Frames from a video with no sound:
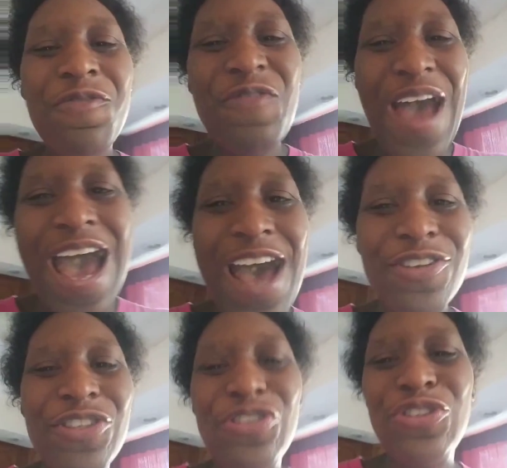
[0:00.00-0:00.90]

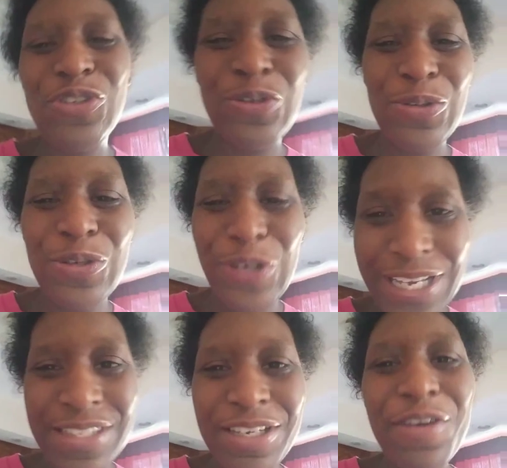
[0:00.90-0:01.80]
fast
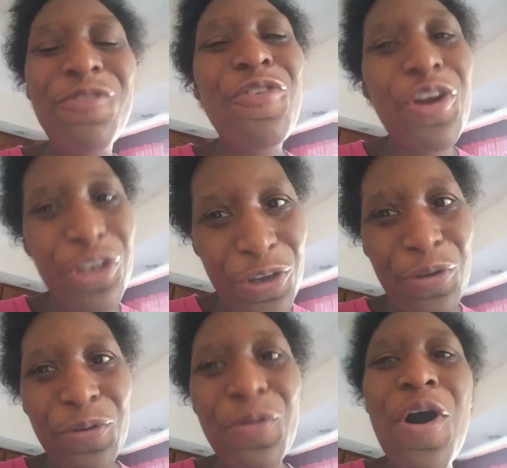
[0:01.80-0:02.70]
treat for
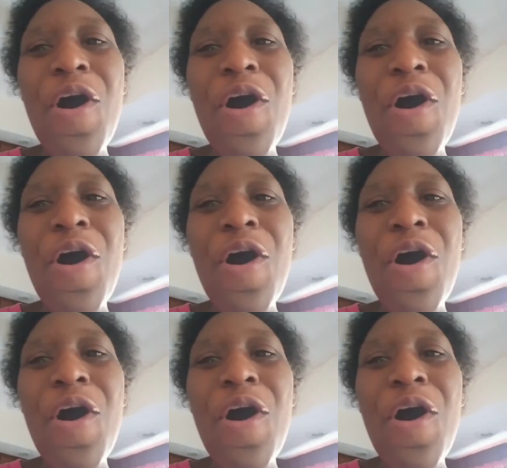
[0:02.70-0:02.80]
you